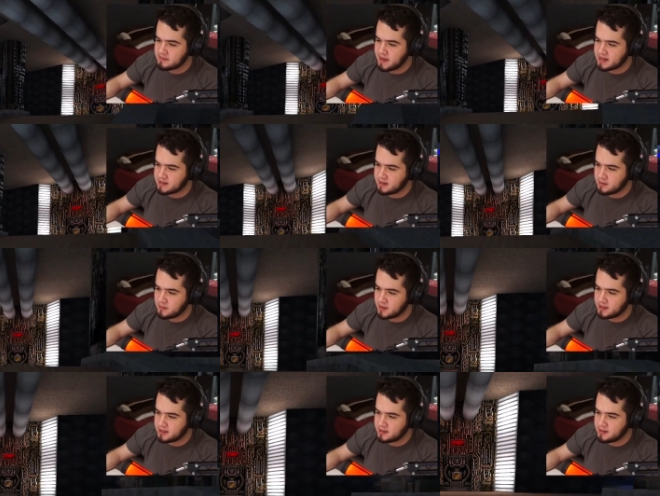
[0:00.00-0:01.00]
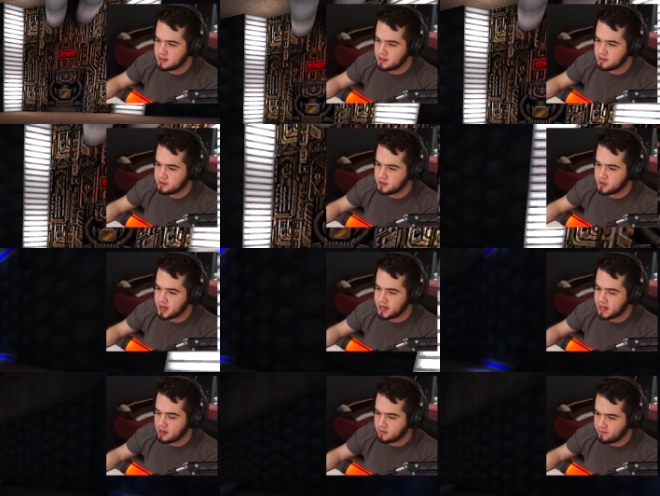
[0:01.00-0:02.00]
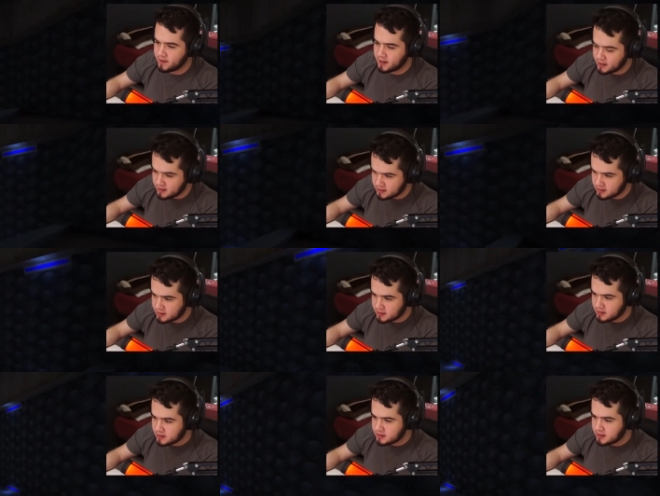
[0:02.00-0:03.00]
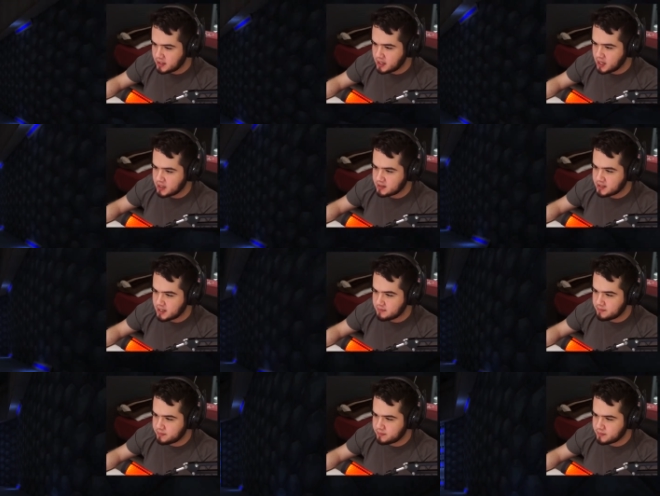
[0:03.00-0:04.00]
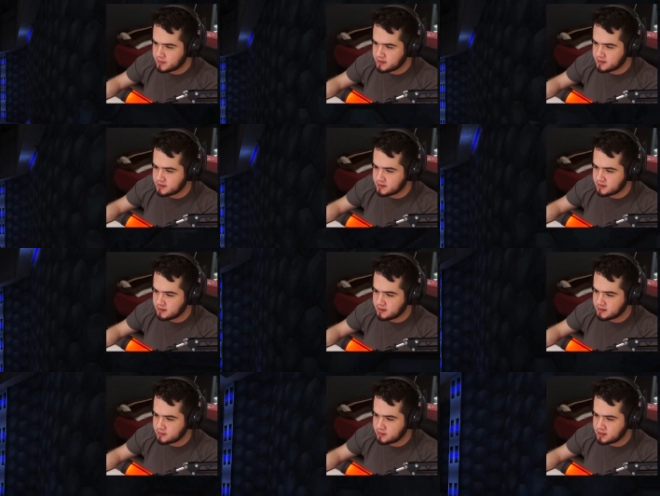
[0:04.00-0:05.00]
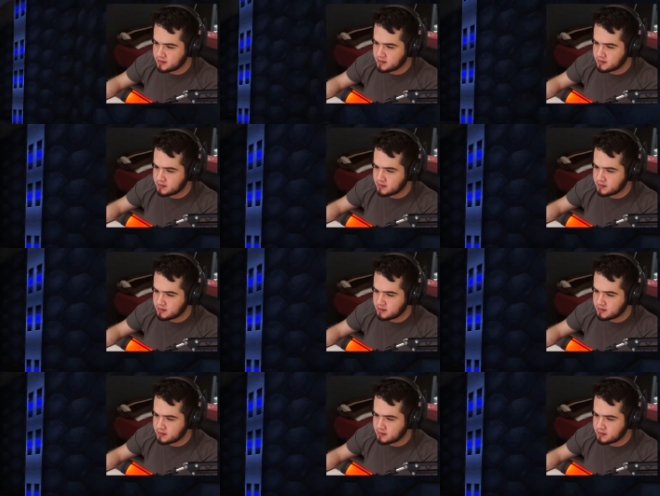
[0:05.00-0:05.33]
Master, what did you do? I cannot find the goddamn... Is this... is it this one?